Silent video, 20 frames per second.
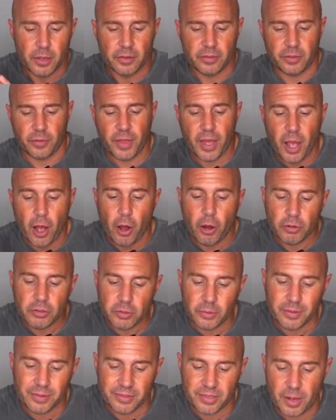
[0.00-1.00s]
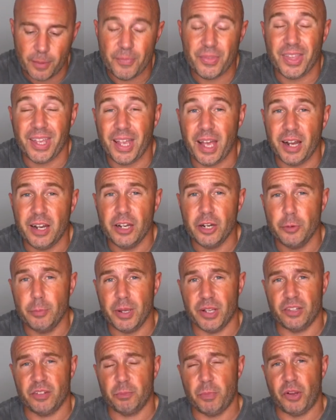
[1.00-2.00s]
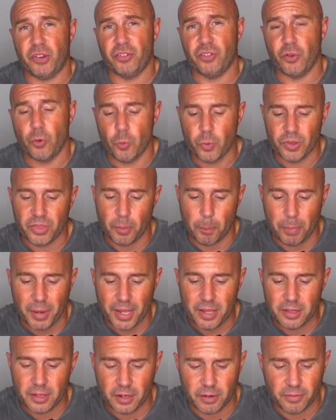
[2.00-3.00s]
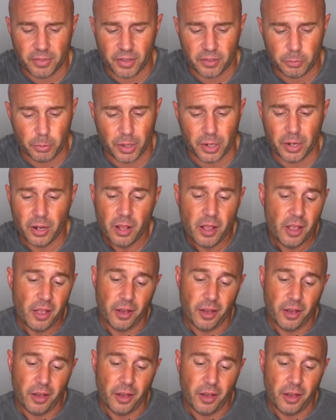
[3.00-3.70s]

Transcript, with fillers: So they are doing something a little bit special with the blending of this one.